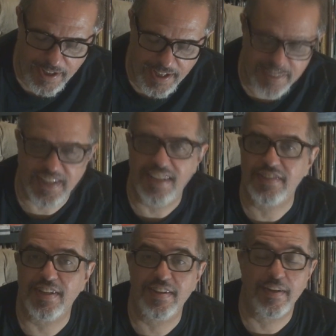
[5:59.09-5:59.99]
it
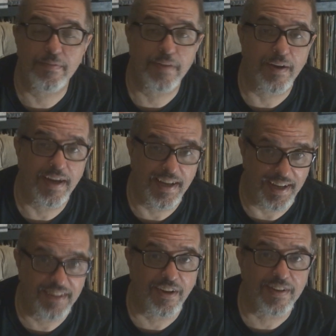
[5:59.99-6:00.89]
says the, the it, eh,
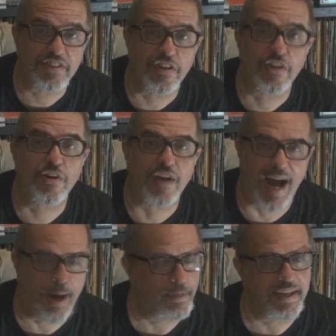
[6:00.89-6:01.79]
eh, there is a little
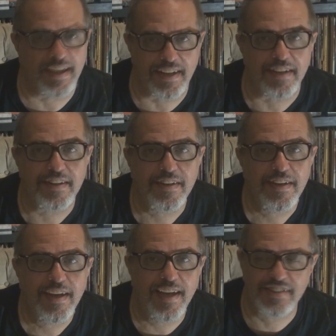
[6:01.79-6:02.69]
comedy in it
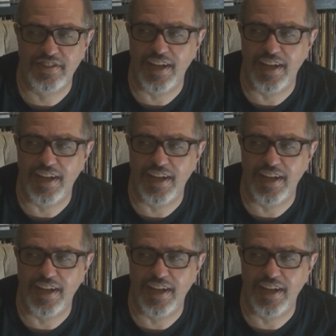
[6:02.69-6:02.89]
it